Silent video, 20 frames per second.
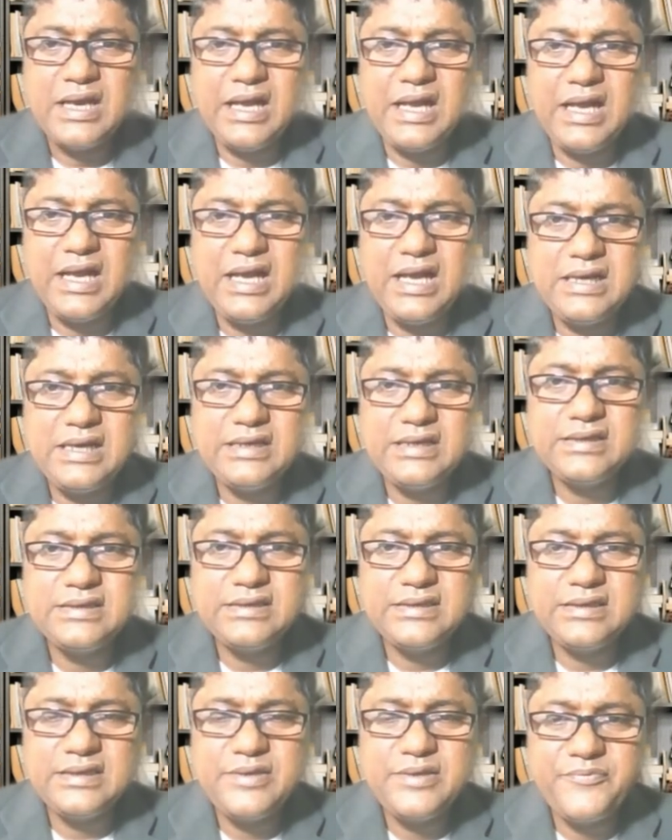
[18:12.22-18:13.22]
And
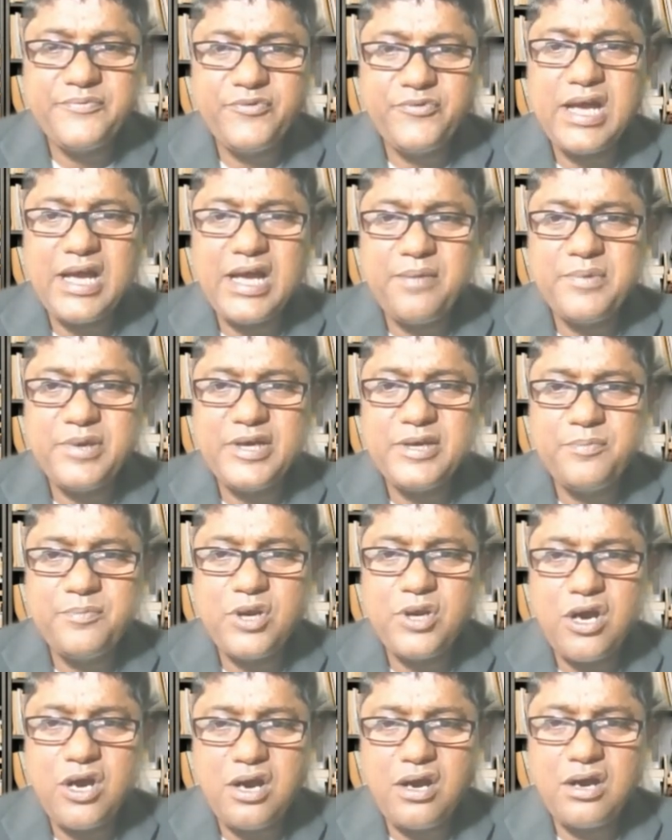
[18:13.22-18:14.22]
if you have any
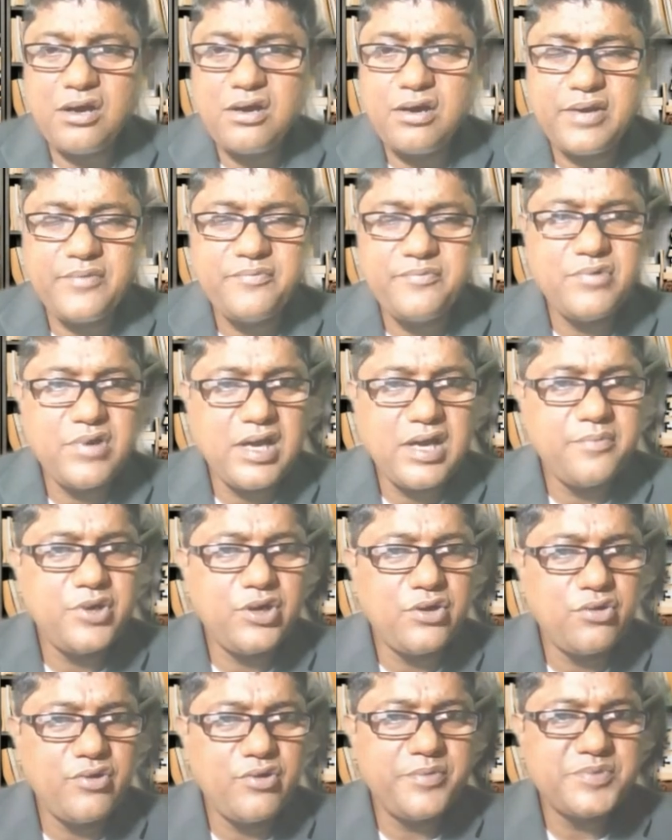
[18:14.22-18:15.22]
blog or if you have
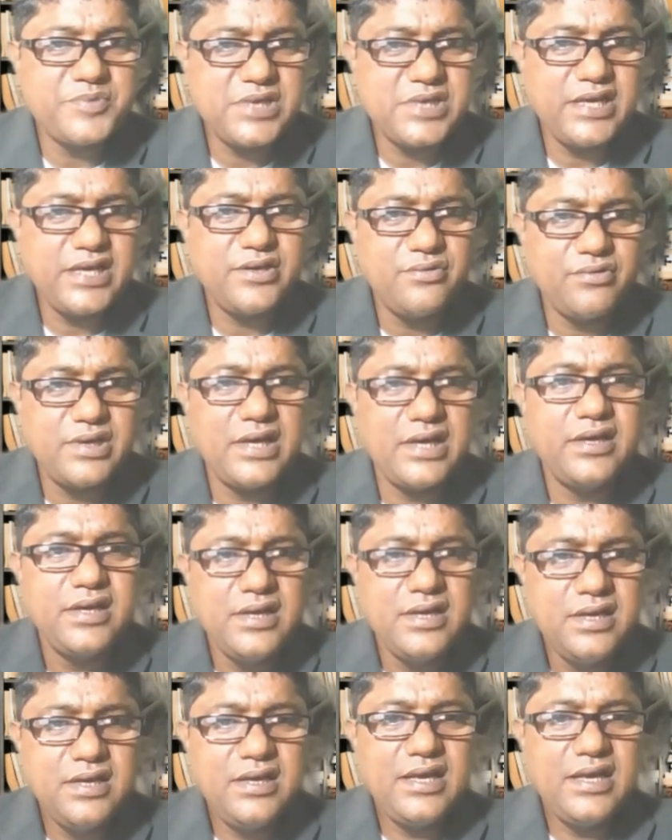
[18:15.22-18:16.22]
your website, you can
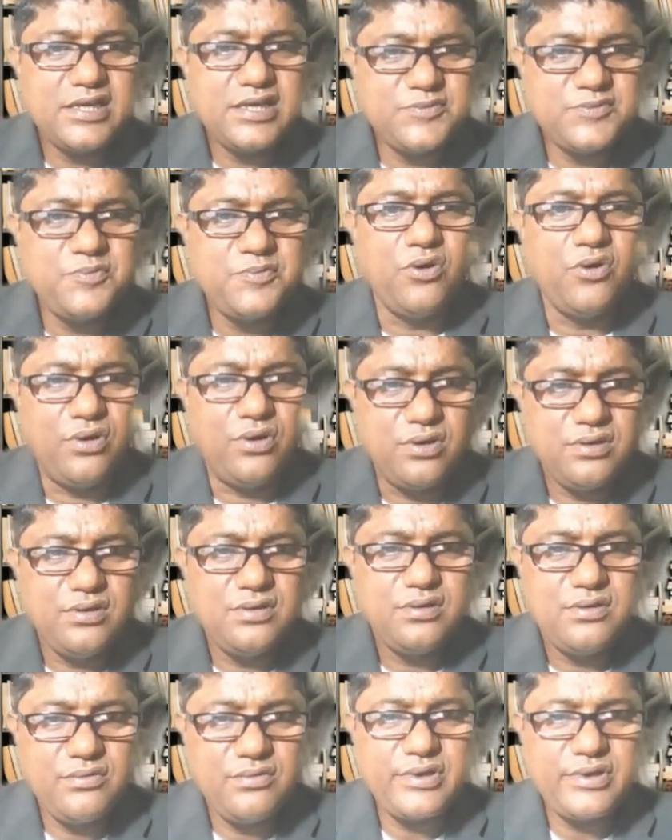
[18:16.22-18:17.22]
explore,
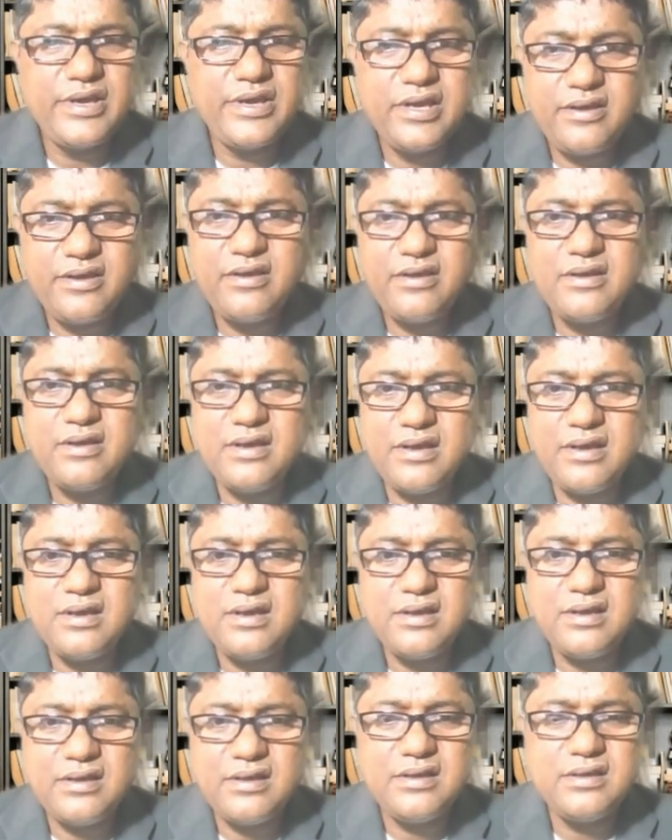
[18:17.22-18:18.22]

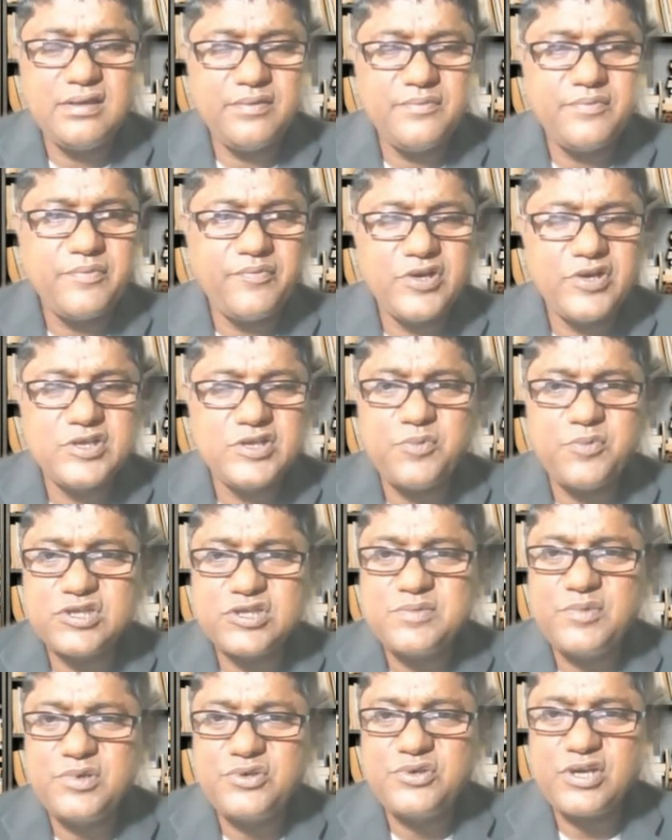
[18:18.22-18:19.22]
if it is
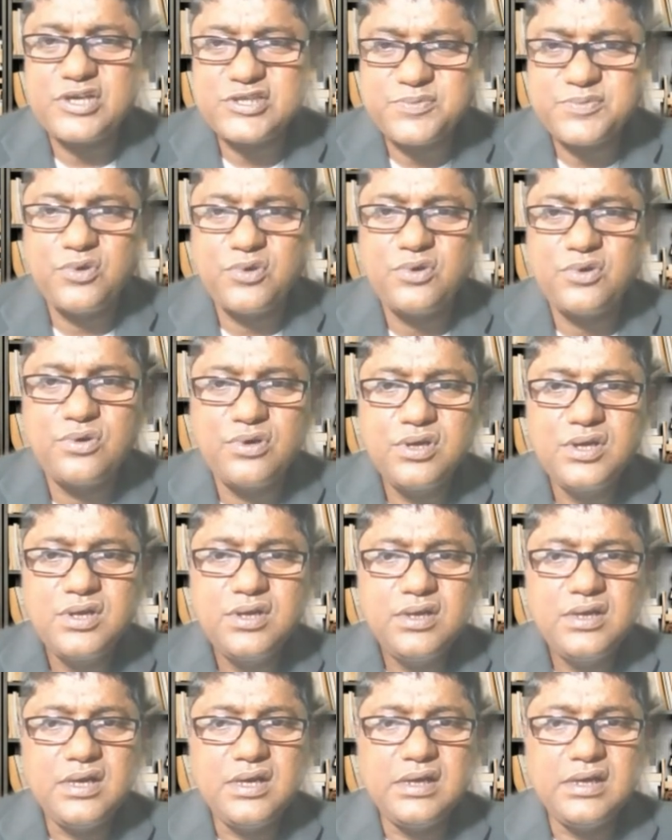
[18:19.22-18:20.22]
possible to explore
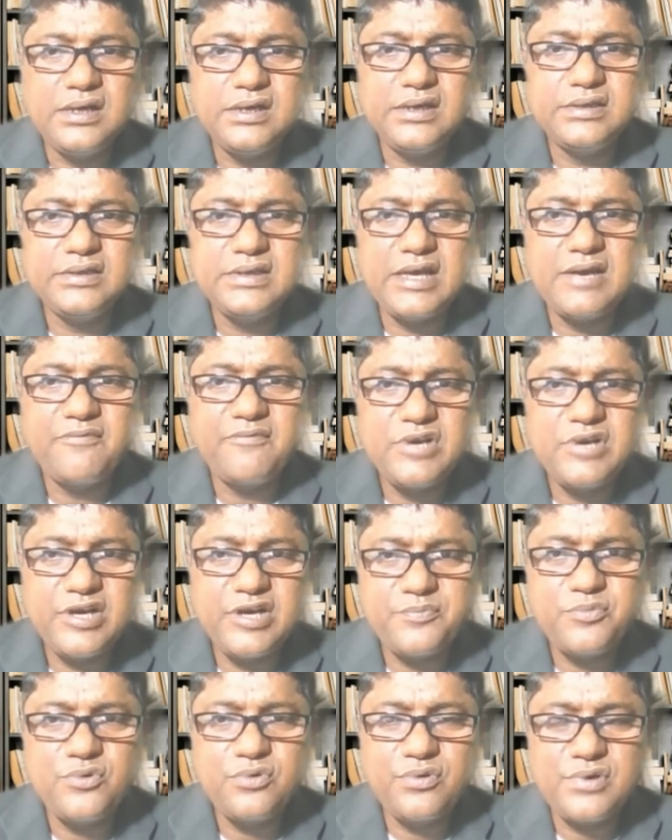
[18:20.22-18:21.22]
the
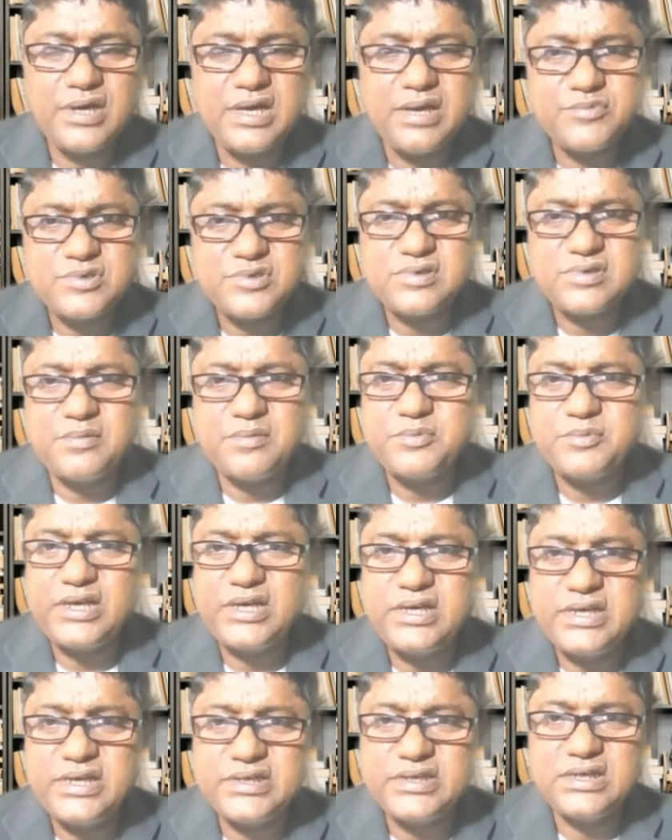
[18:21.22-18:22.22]
affiliate programs, some of the
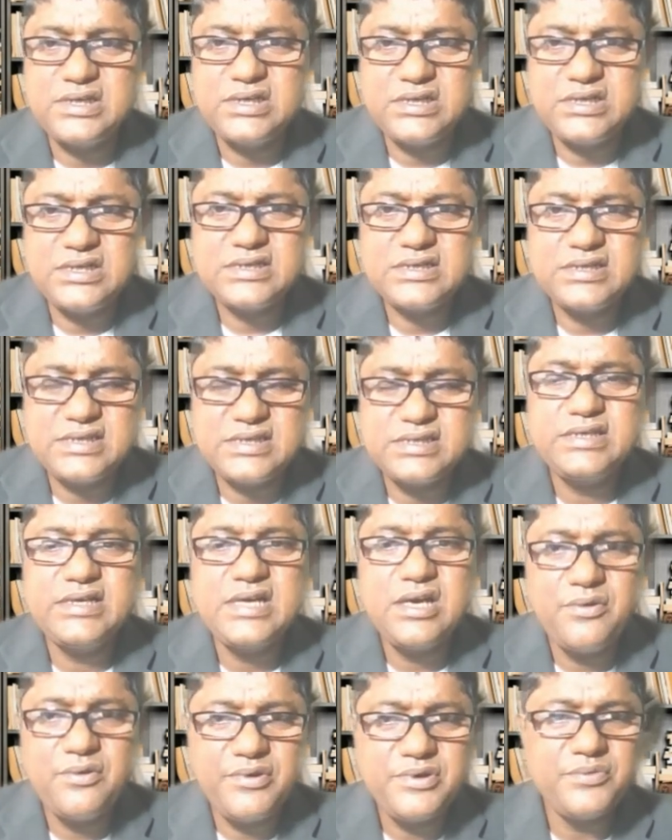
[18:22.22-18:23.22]
retailers, and see
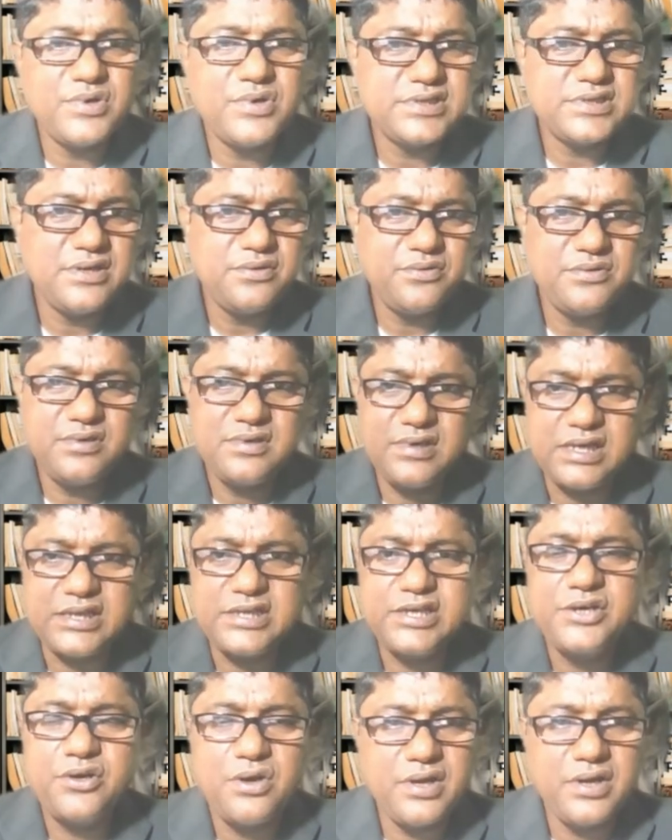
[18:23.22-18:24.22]
how it works out.
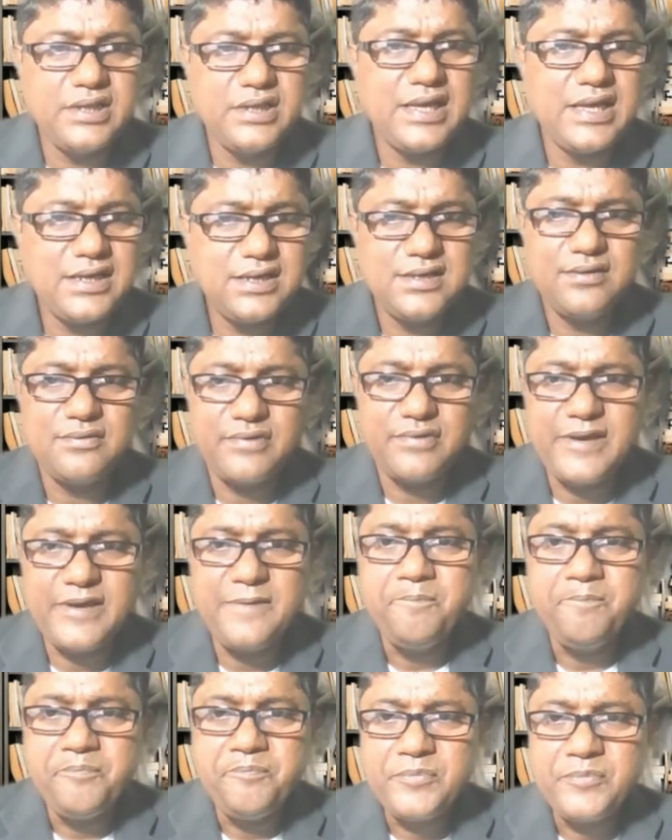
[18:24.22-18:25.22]
Nothing wrong in that. Okay,
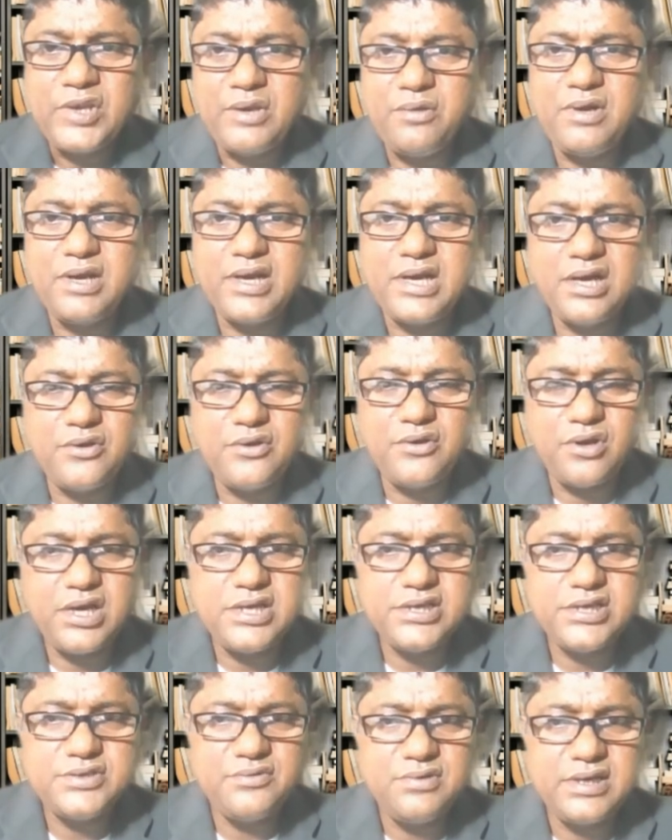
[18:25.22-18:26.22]
you will get
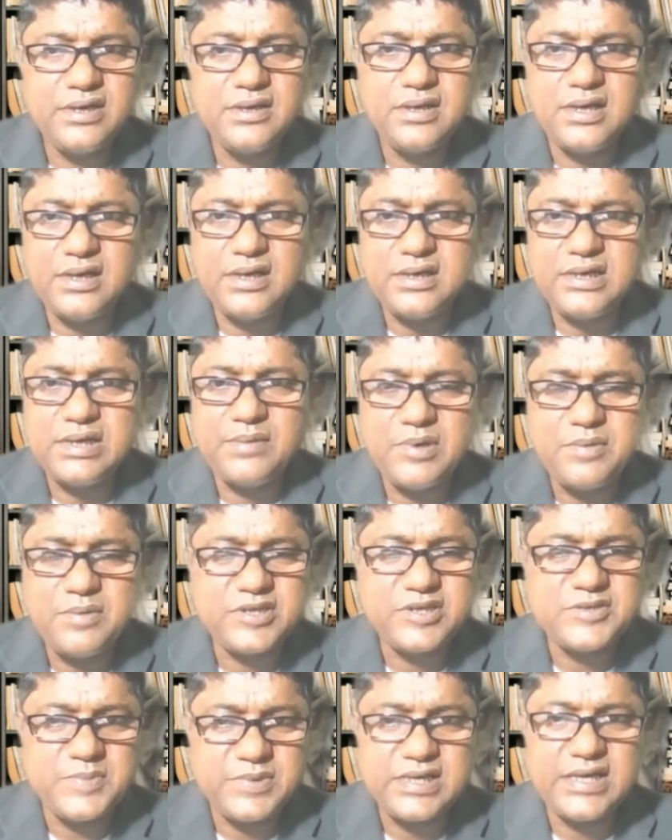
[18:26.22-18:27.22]
knowledge, you will develop
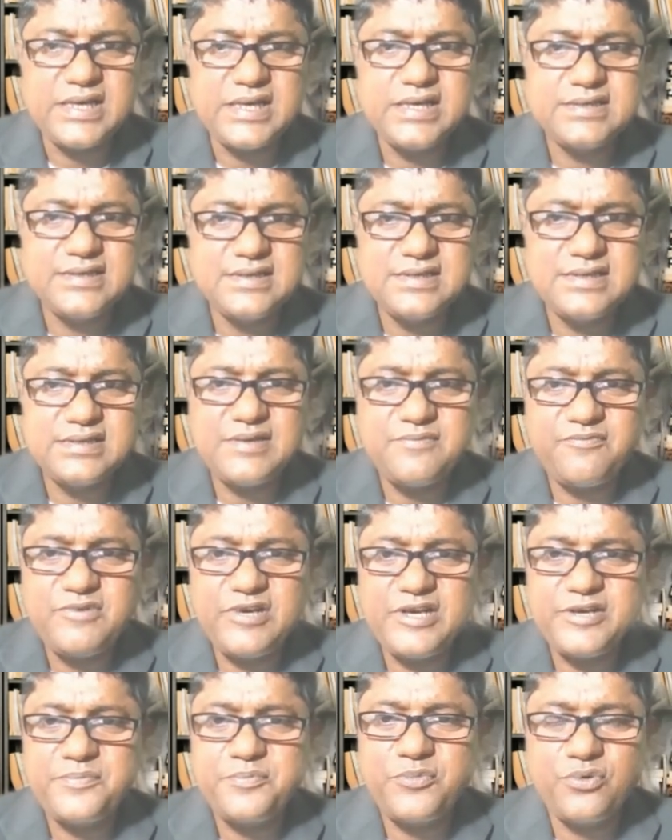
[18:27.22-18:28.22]
expertise in these
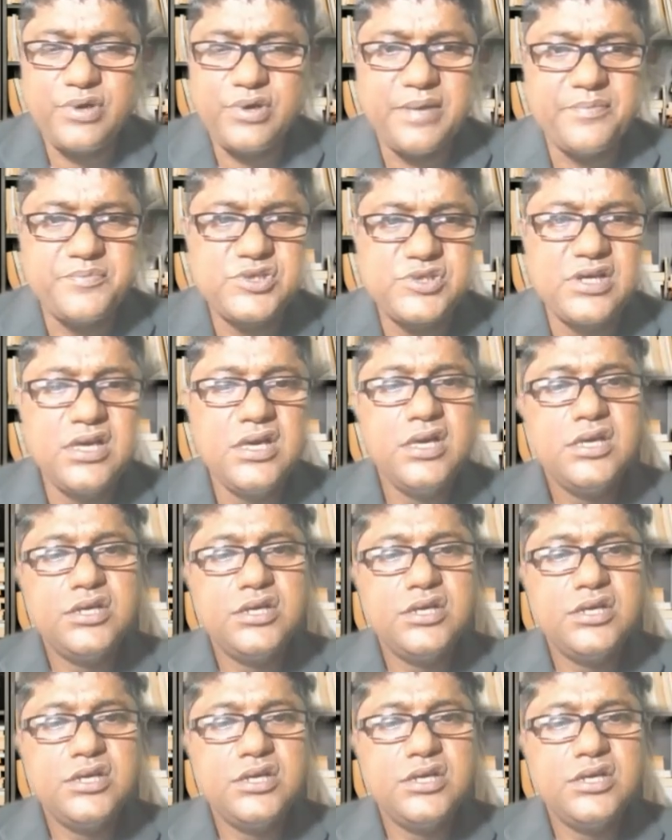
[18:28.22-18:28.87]
affiliate programs.